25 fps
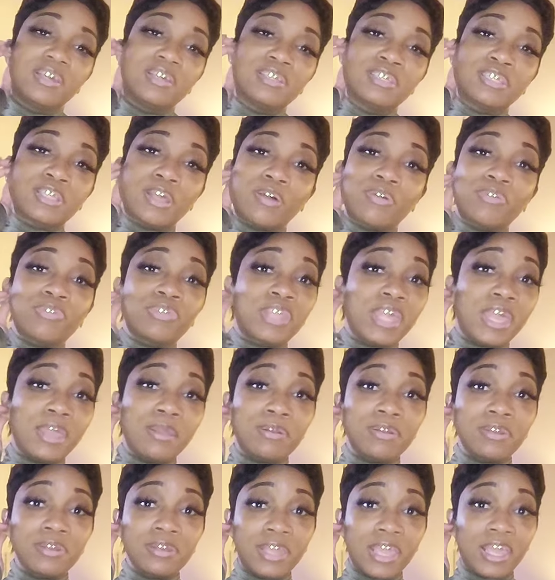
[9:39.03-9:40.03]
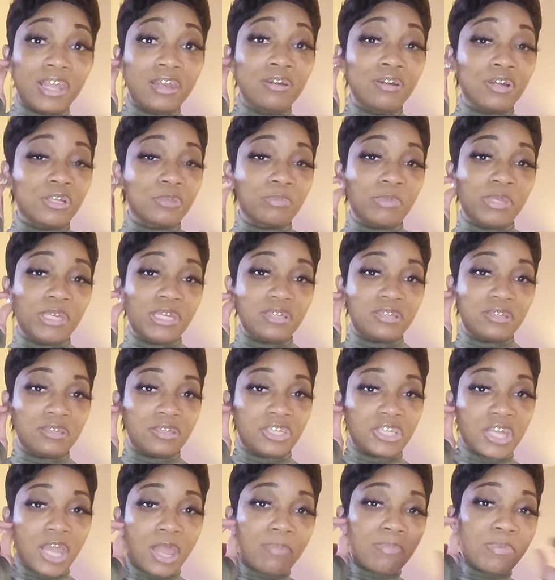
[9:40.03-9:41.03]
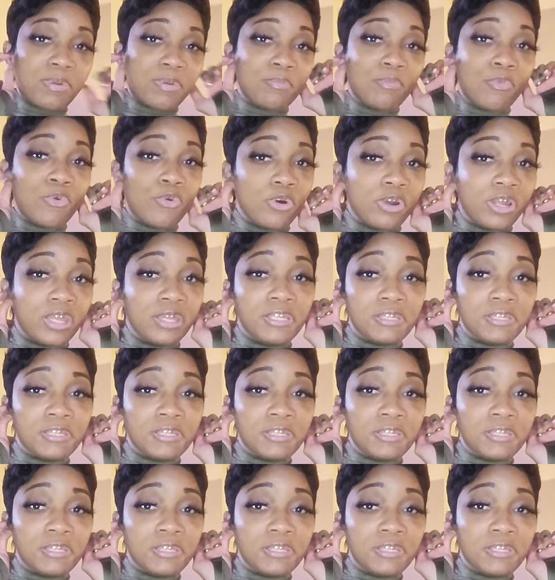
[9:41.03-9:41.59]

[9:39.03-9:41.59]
So that that hooked me into shopping more,